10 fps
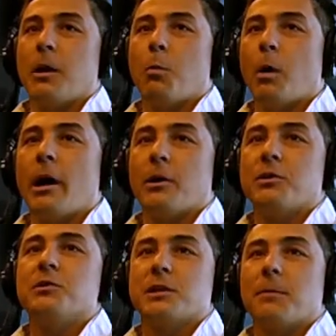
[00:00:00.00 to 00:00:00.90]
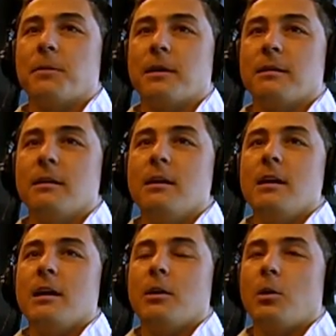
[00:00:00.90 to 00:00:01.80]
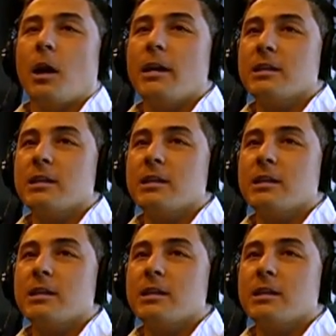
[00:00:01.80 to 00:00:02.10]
a wired to something. In a lot